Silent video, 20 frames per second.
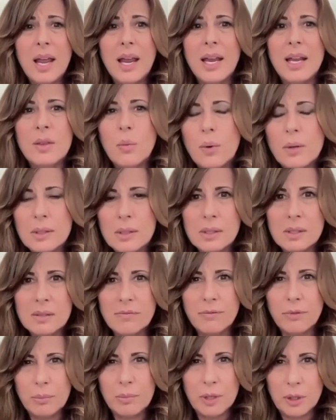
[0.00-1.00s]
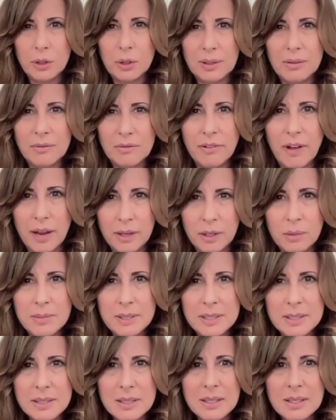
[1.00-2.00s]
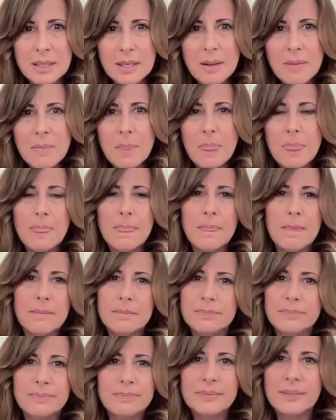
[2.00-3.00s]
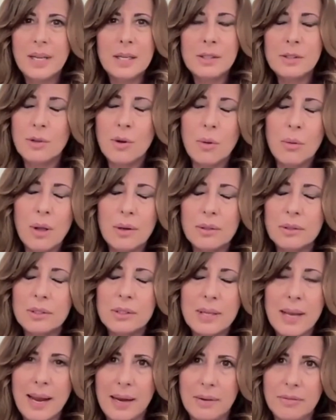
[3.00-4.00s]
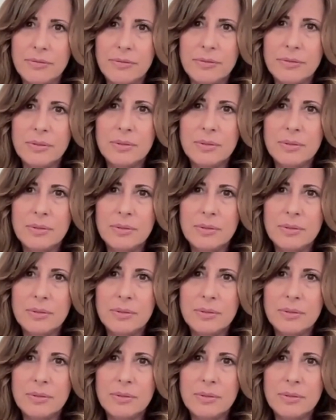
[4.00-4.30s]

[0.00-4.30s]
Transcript: And the once familiar environment is no longer safe.